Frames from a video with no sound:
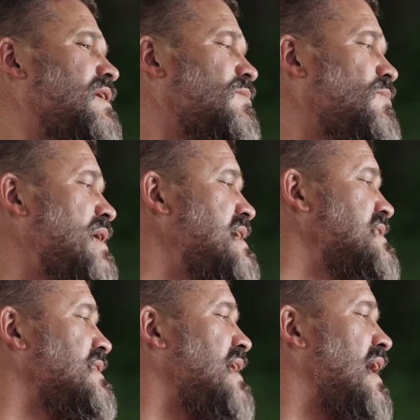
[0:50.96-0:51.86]
The
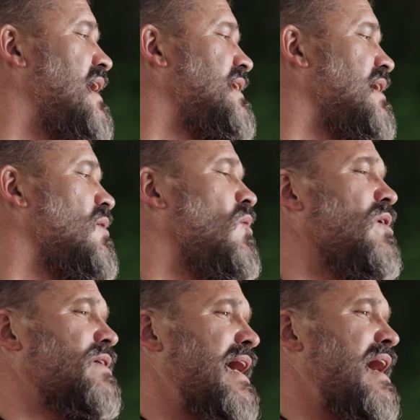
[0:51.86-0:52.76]
reason that it didn't
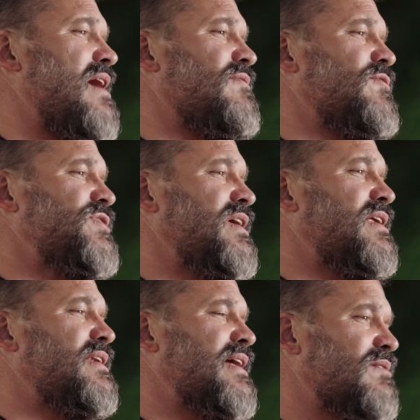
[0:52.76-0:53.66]
work out for Jen
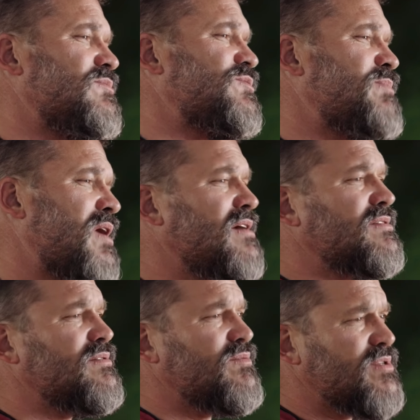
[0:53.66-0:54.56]
and I was
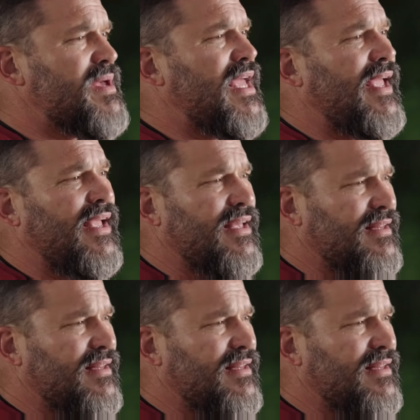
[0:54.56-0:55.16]
because it was me.